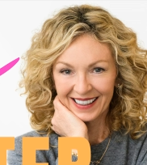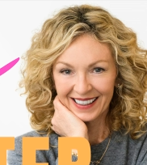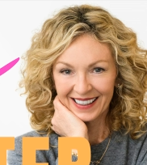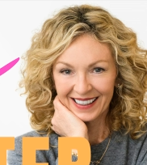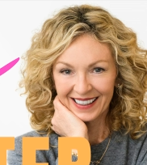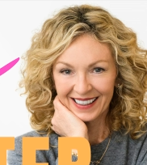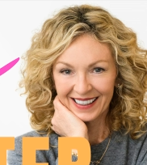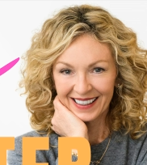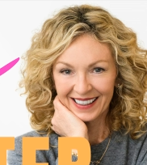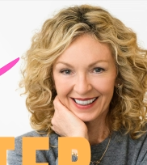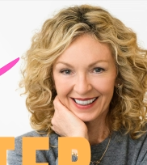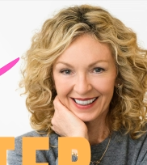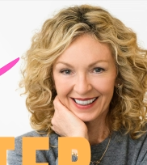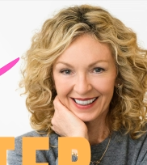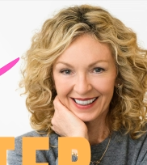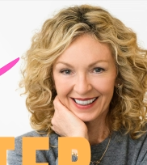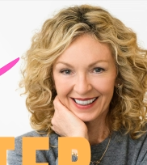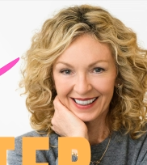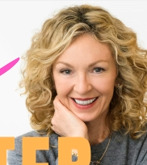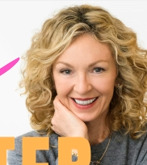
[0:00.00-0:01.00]

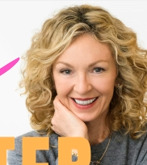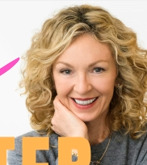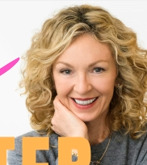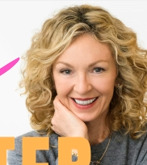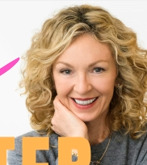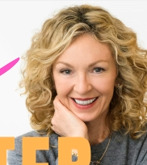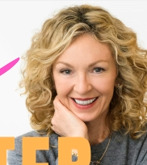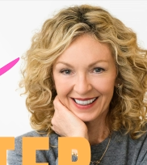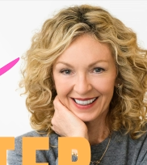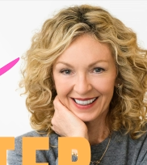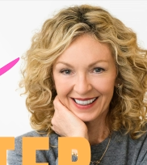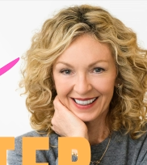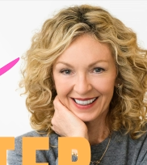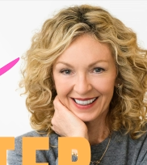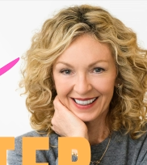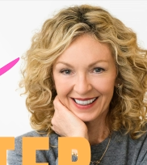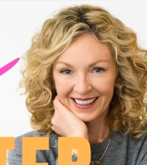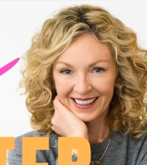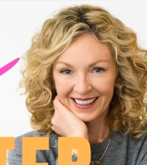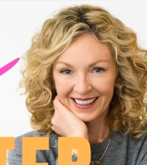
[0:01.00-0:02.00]

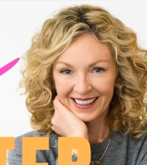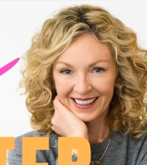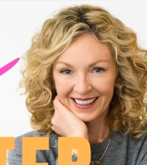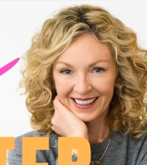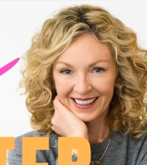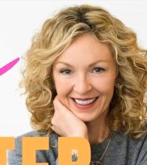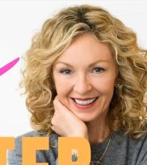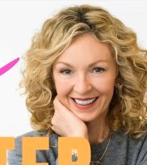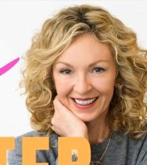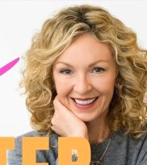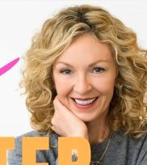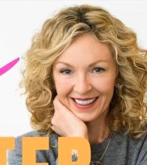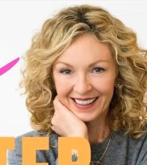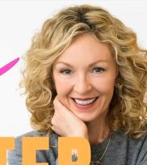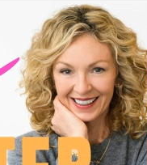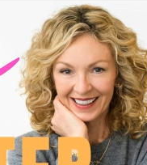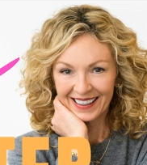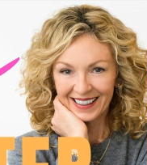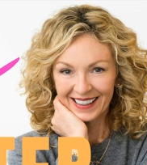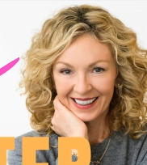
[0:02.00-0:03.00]

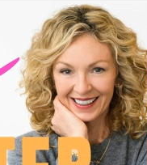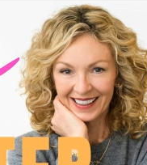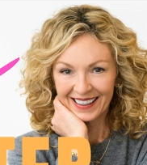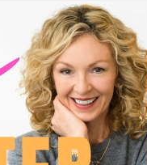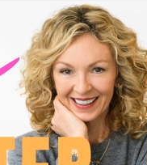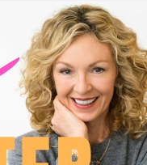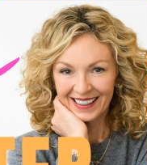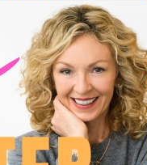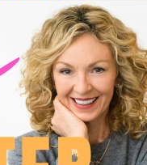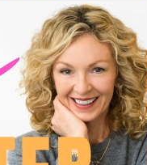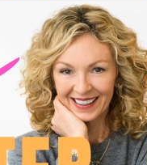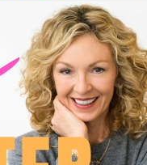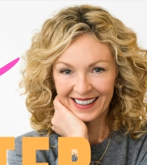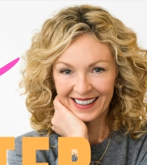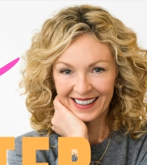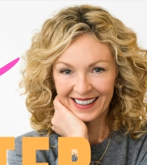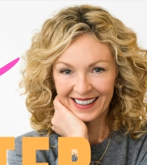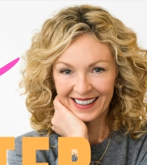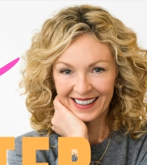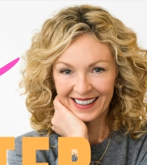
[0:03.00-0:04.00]

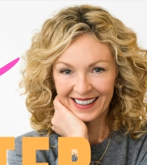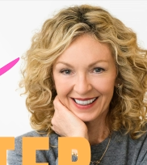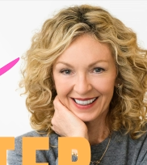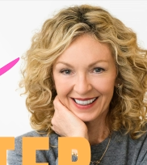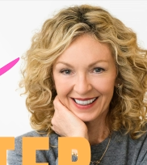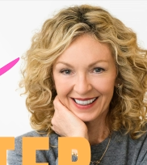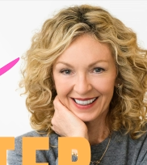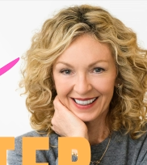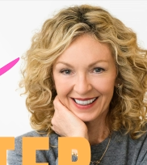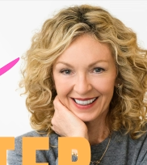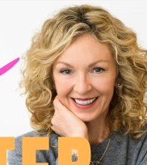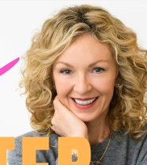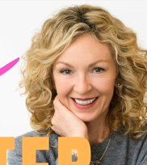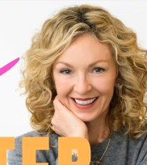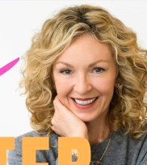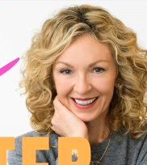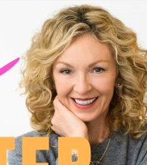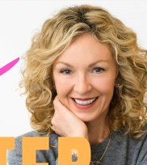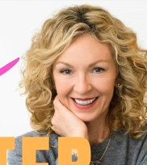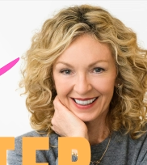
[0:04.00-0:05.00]

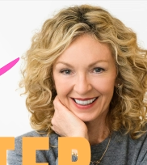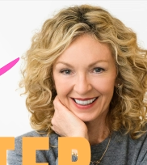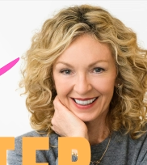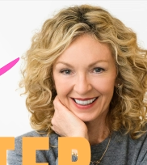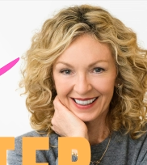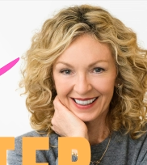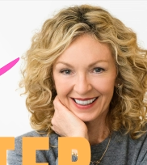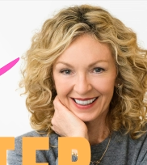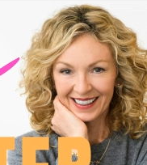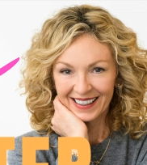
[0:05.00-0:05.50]
This is a still picture; no speech is visible.